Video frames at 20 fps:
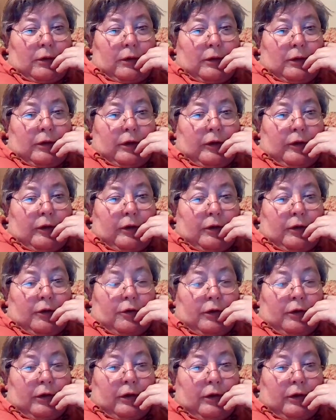death
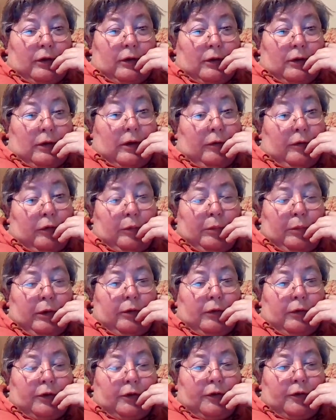entry having been
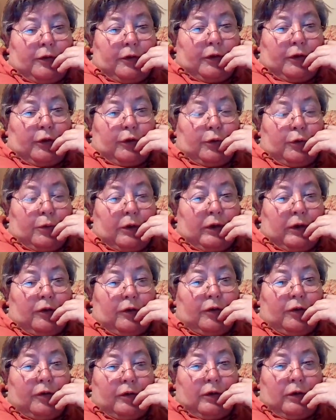registered
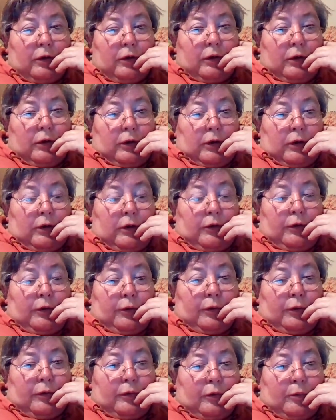twice in
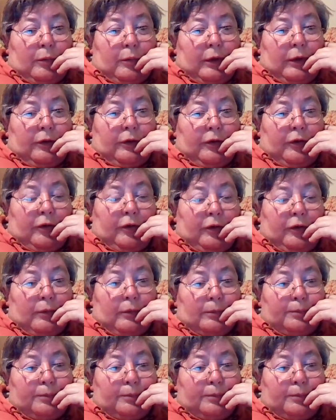2 different places.